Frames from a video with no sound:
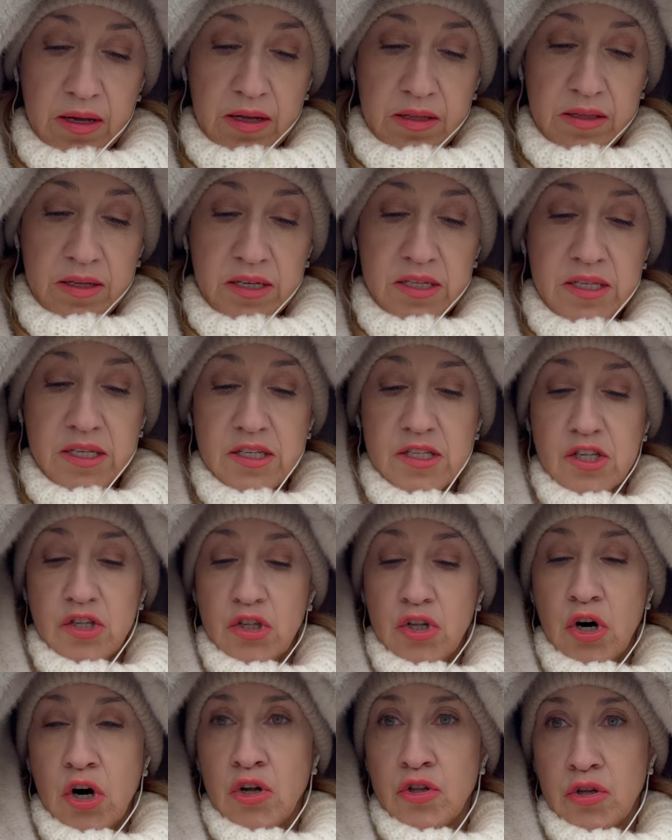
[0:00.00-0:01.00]
This is
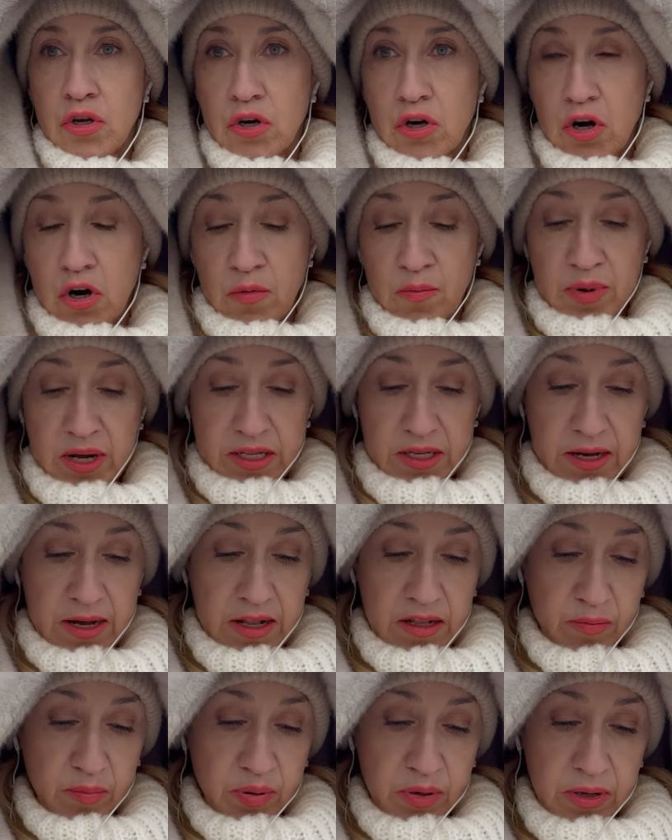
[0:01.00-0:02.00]
non-combat
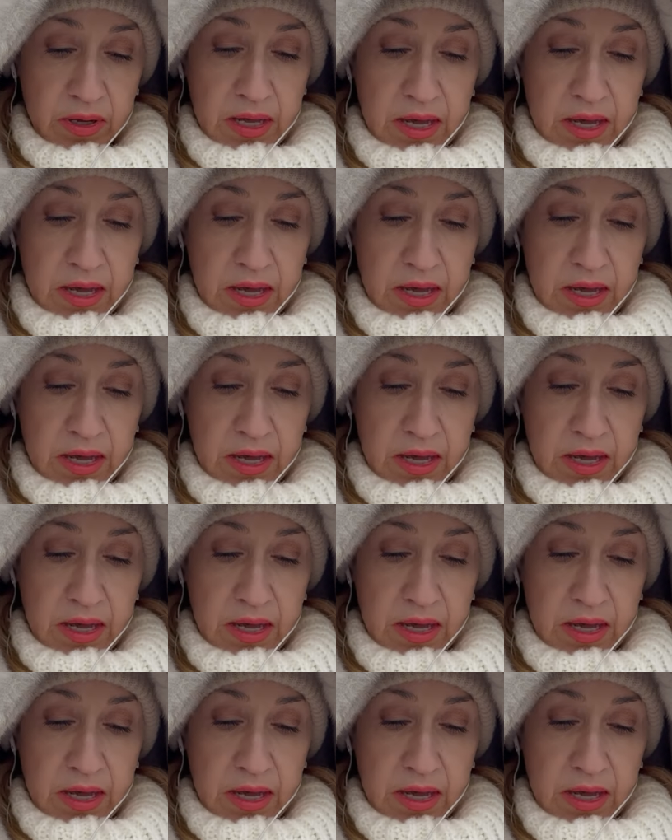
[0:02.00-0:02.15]
help.